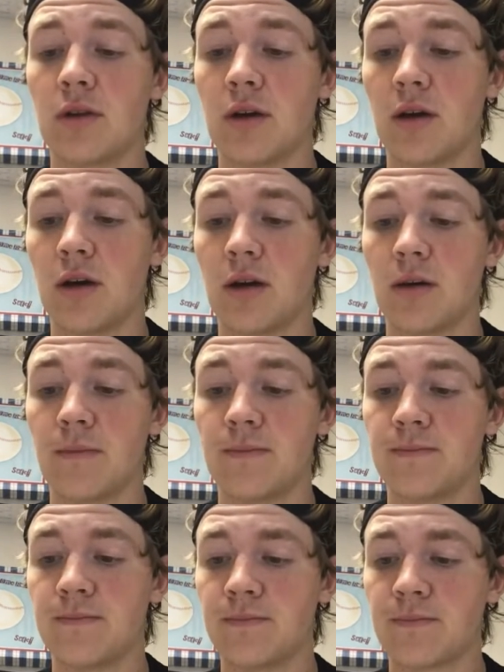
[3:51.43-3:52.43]
So
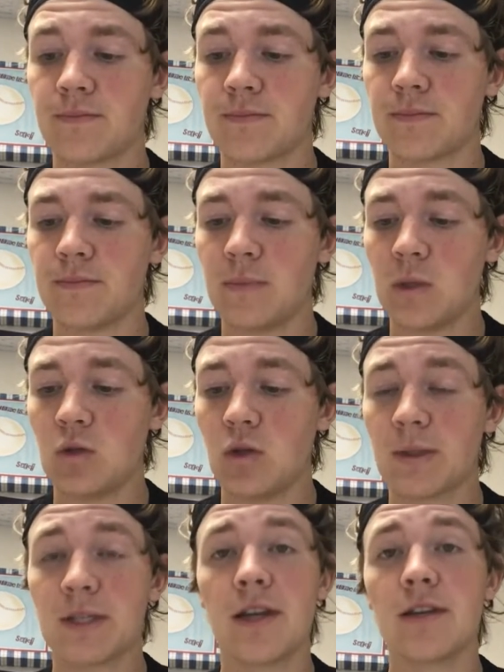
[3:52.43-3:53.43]

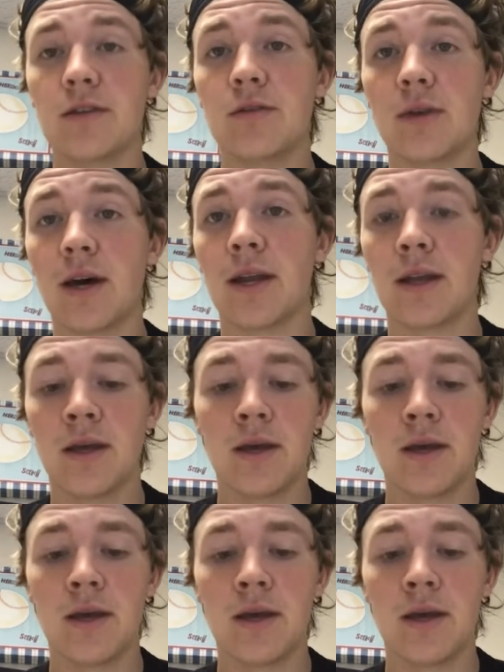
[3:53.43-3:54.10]
I'm excited to do that.